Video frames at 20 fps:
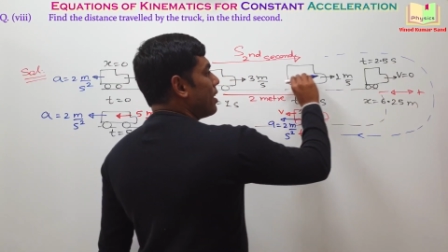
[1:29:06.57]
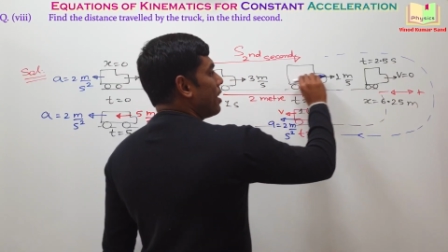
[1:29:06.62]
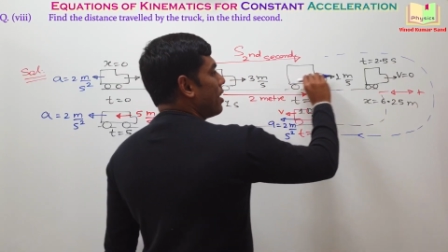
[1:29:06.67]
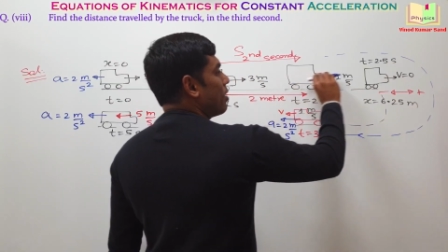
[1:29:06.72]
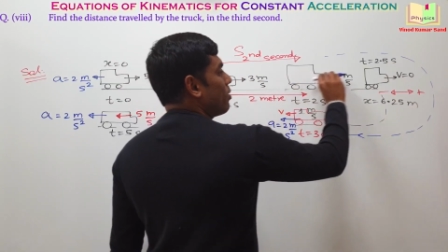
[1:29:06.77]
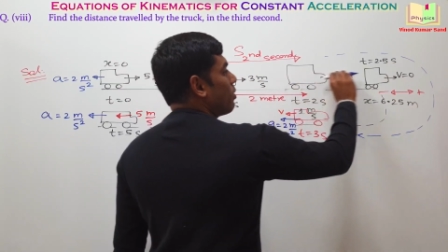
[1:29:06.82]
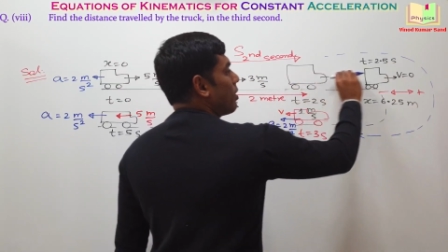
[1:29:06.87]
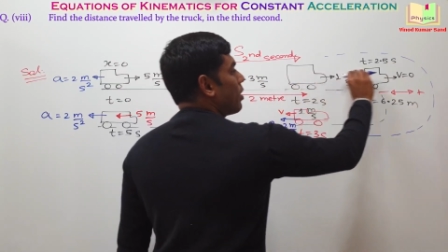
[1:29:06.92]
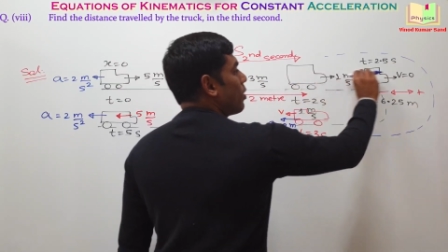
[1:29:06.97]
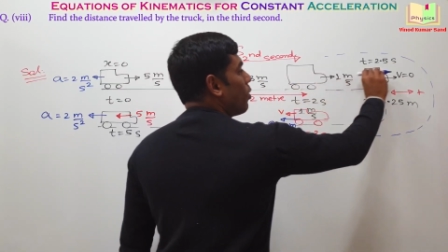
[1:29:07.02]

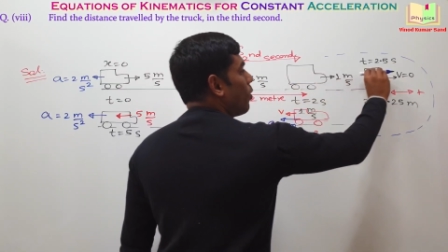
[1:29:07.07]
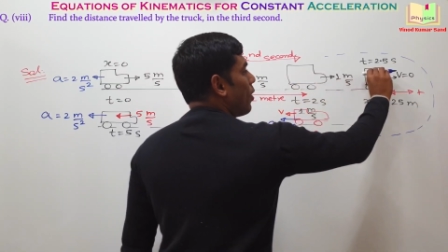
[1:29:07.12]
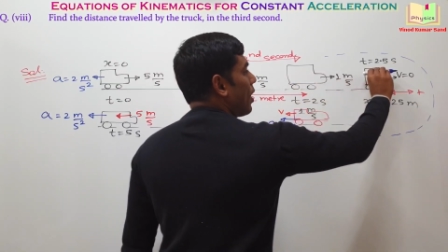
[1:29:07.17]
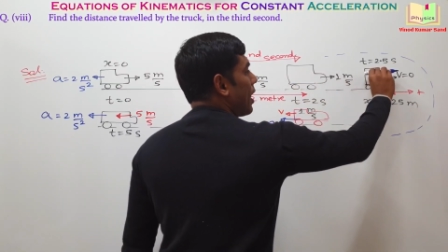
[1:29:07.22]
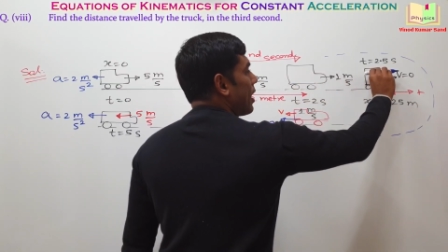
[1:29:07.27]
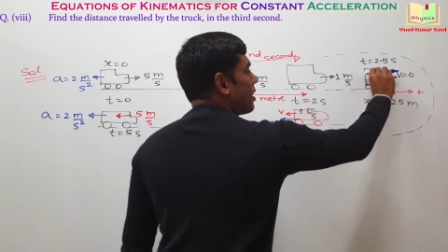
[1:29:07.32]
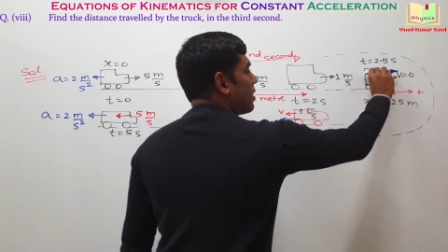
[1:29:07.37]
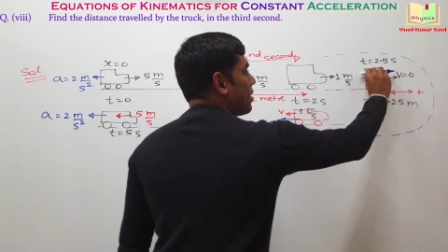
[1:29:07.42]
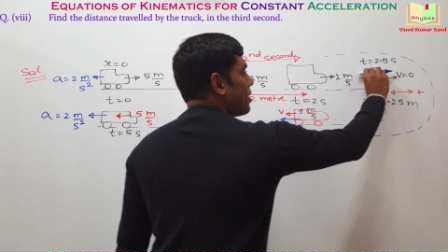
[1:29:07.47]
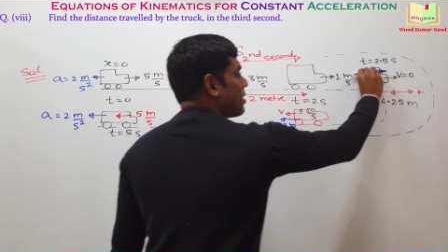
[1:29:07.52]
It will go
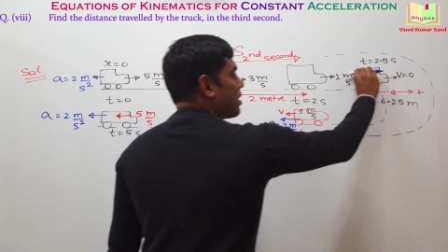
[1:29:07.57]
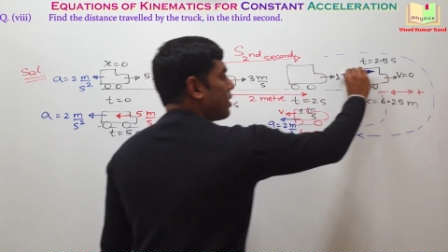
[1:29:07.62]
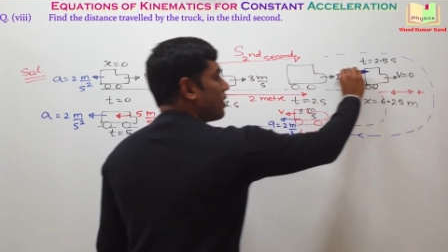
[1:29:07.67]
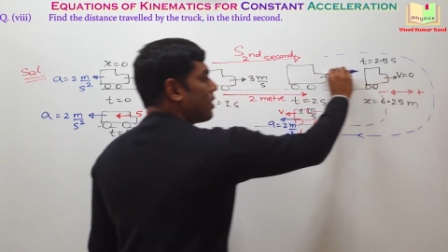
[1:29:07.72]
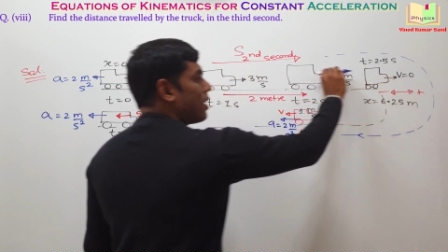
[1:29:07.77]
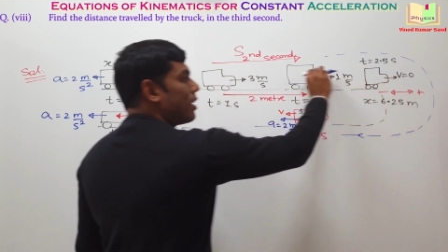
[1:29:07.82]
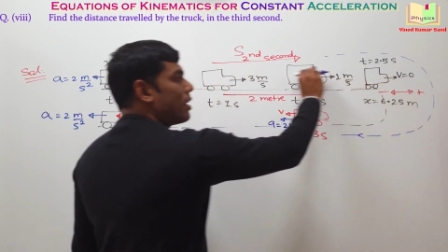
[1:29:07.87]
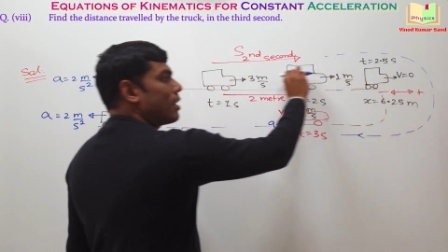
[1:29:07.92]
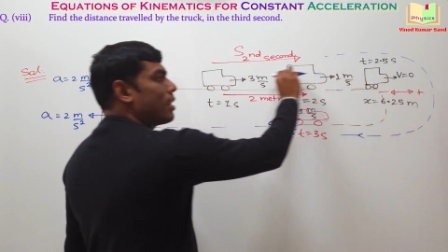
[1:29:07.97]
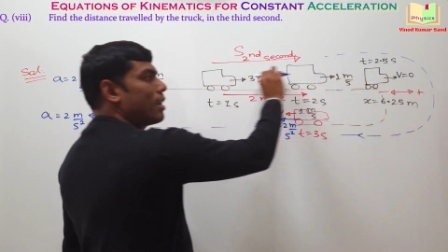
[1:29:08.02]
like this
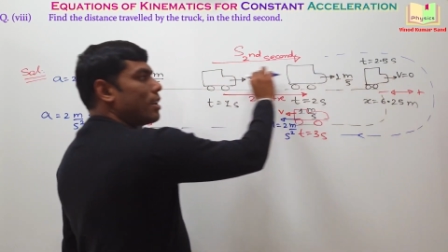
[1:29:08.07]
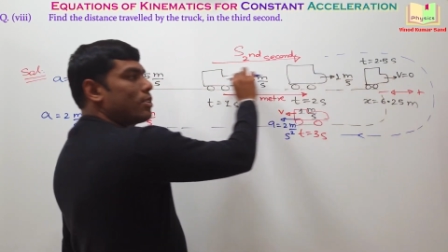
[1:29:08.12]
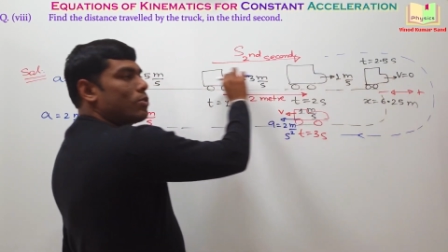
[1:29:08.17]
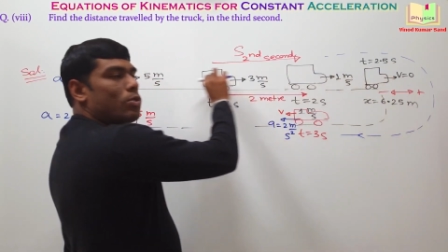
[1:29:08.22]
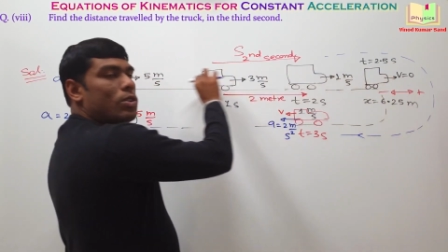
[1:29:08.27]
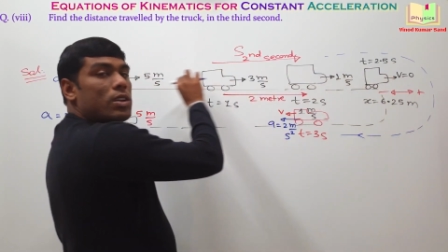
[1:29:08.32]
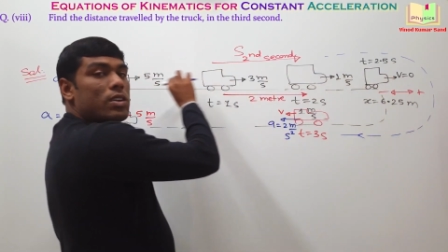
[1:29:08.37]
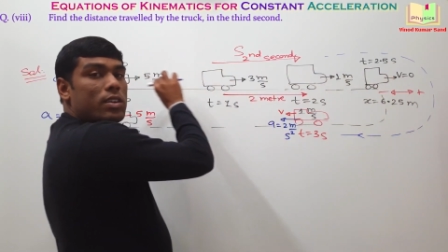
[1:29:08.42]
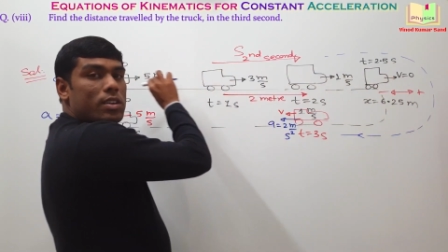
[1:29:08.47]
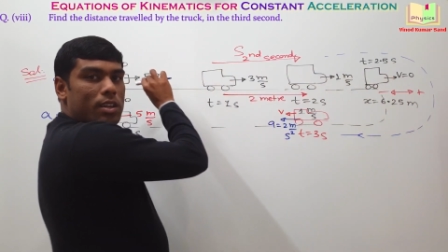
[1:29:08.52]
and then it
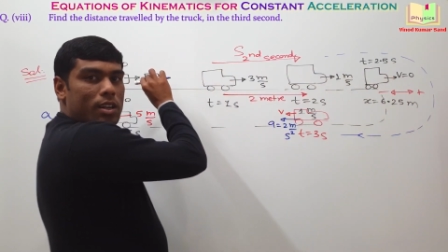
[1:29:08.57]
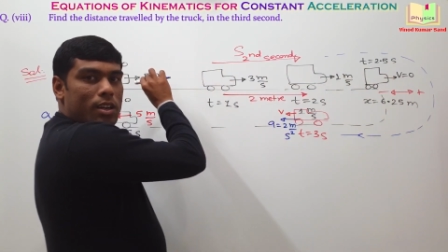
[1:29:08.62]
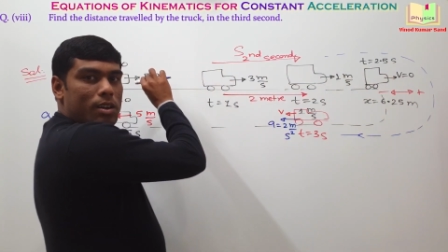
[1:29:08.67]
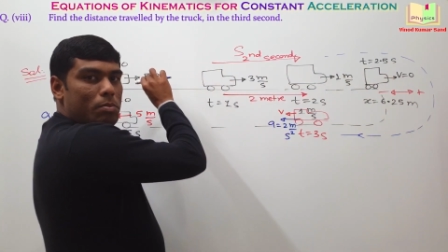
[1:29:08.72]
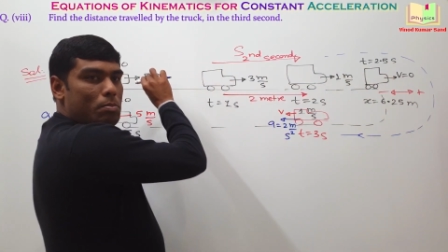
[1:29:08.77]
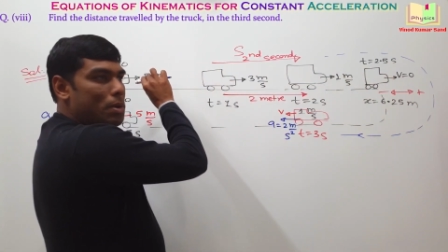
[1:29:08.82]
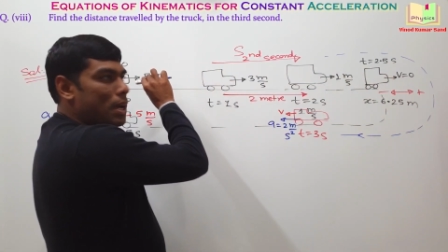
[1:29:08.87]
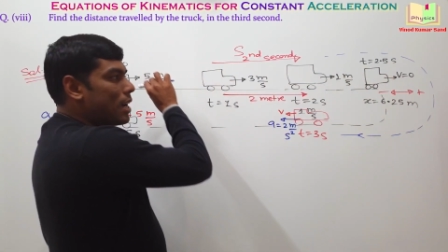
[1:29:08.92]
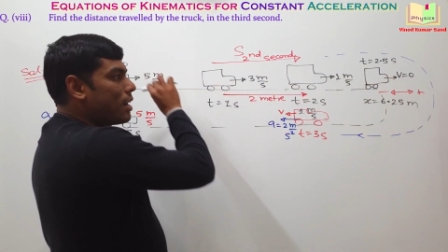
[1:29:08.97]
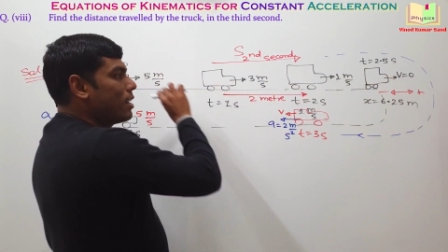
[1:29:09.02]
will
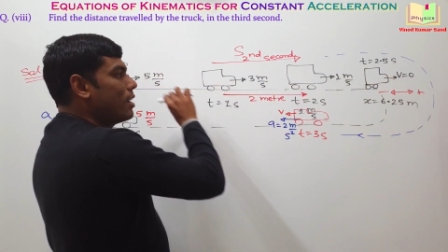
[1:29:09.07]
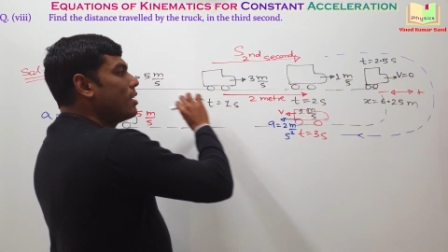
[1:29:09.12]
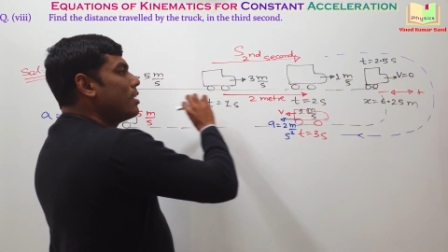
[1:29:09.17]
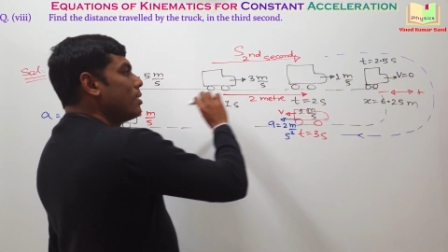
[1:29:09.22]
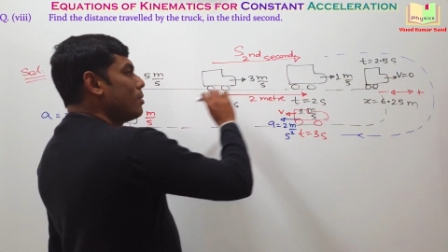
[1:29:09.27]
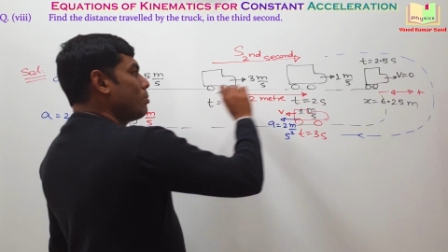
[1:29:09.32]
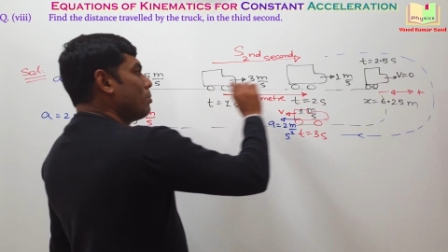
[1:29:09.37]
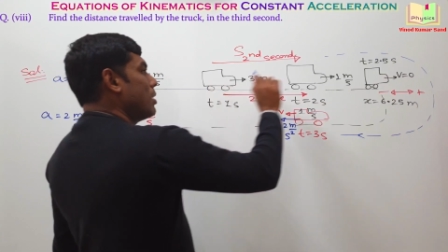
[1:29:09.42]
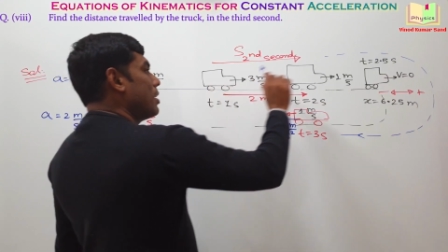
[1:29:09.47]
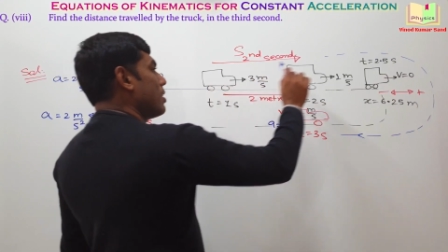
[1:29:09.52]
return back.
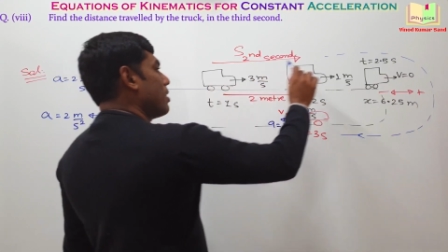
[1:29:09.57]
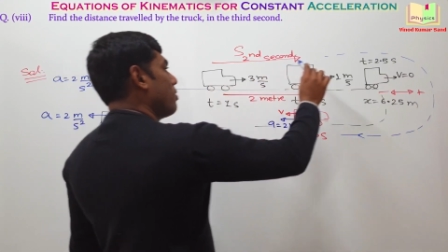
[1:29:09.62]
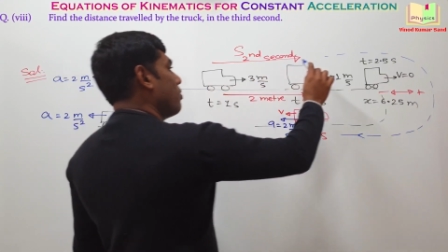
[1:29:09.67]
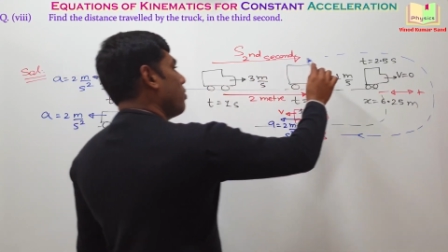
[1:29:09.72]
But